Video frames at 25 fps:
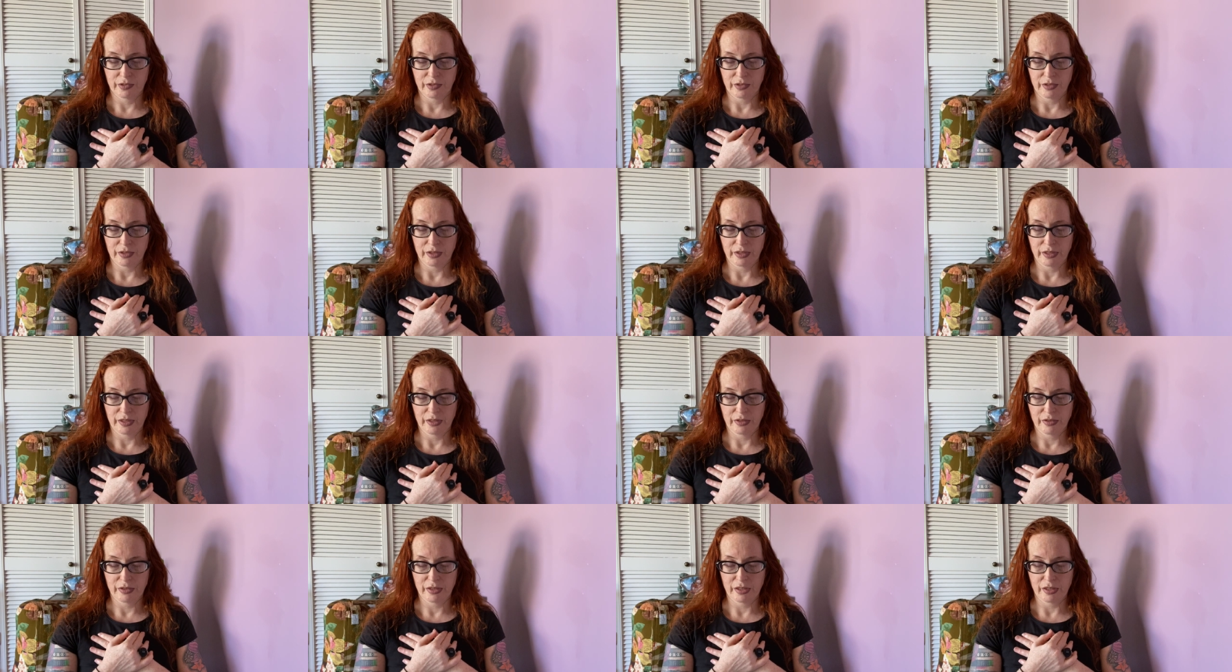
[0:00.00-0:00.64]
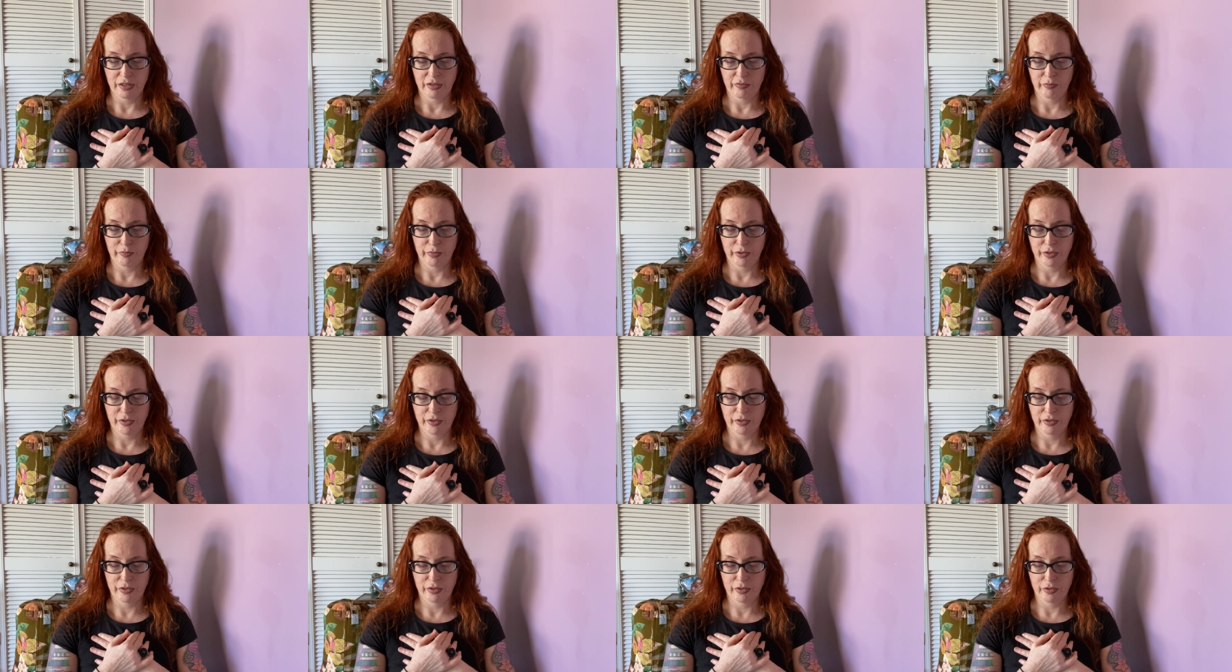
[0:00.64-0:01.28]
Let yourself be
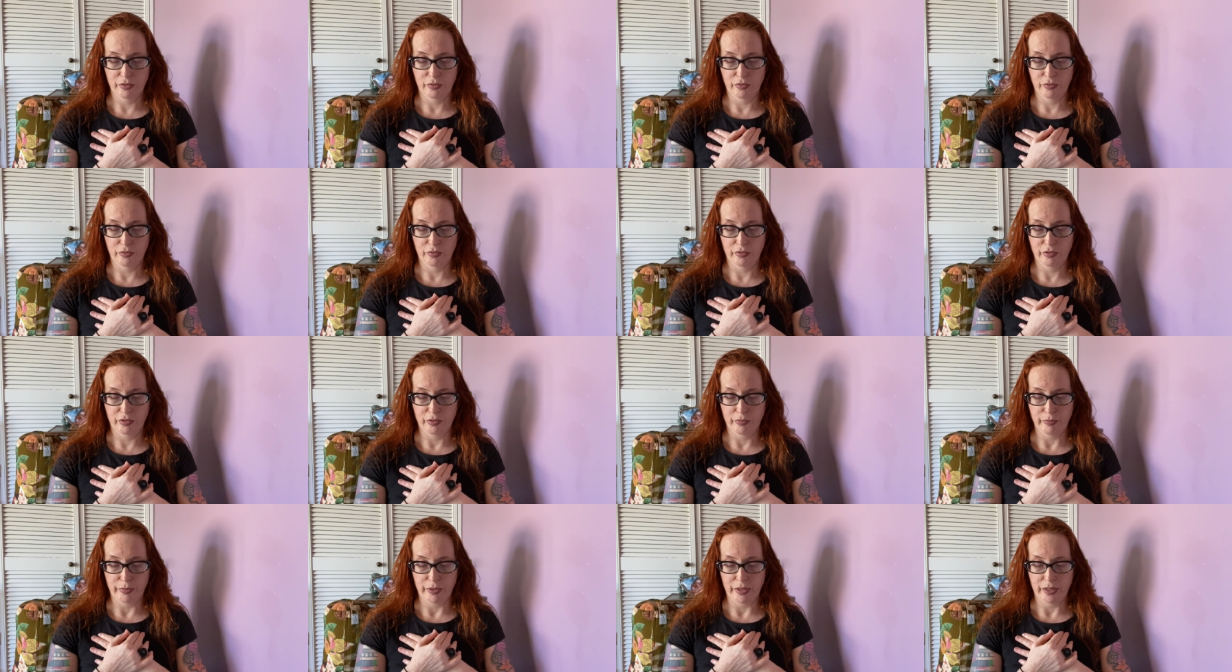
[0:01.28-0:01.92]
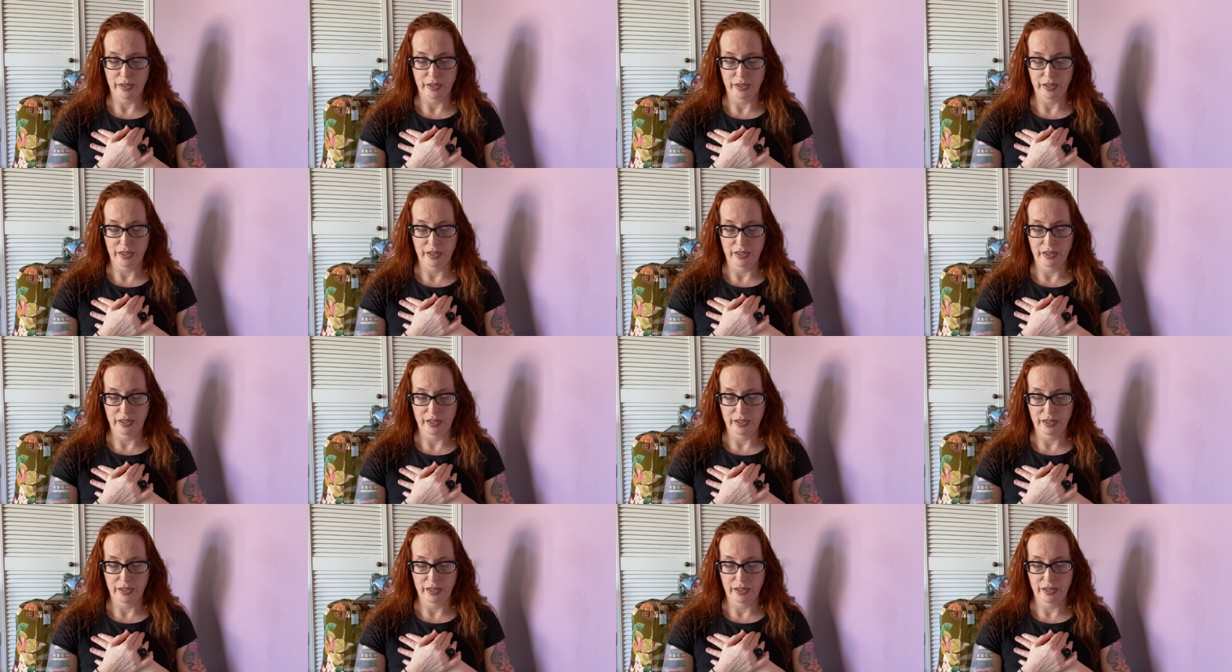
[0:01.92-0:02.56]
soothed by
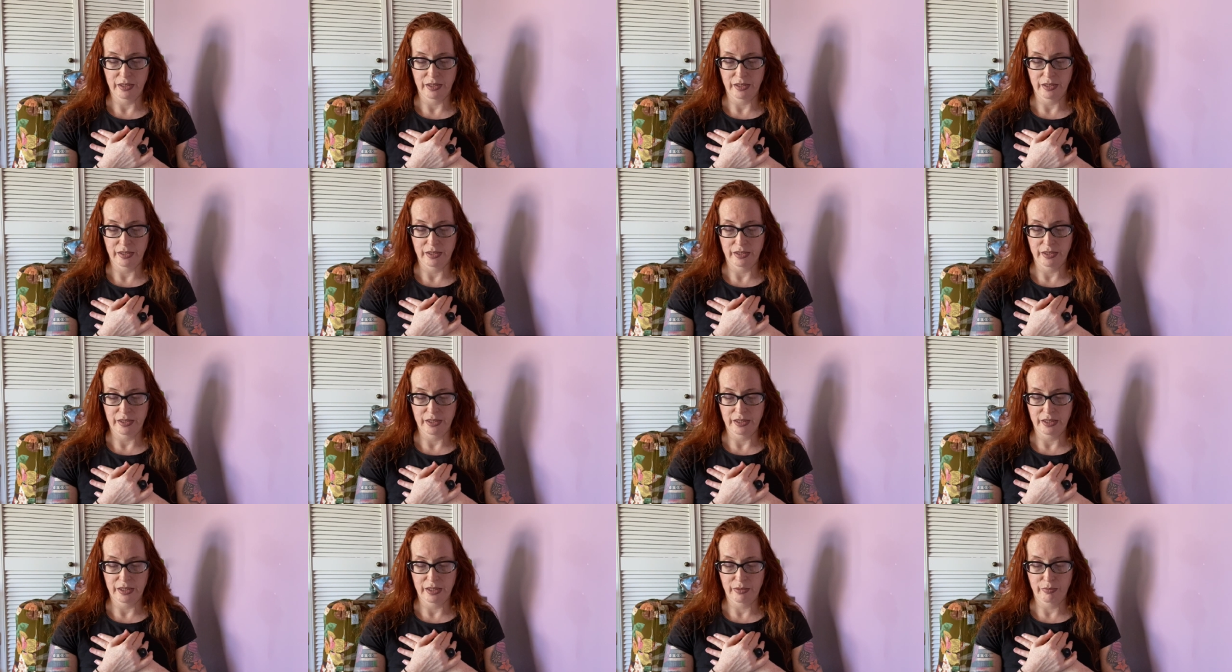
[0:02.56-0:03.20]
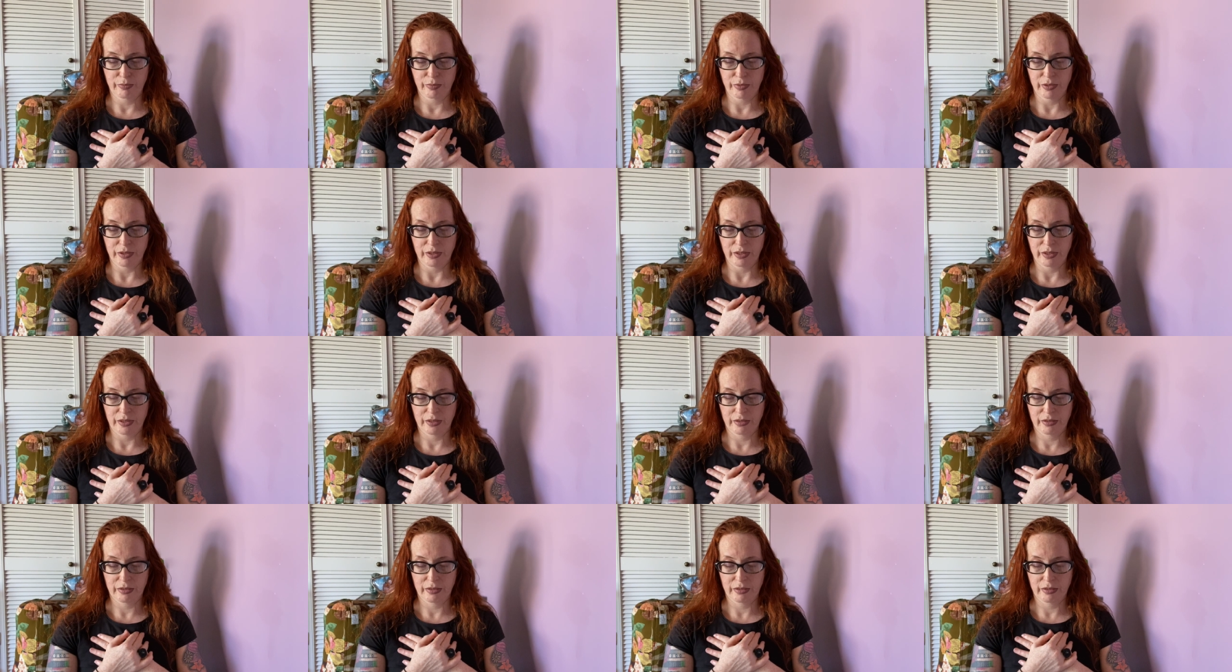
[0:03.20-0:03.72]
inhaling deeply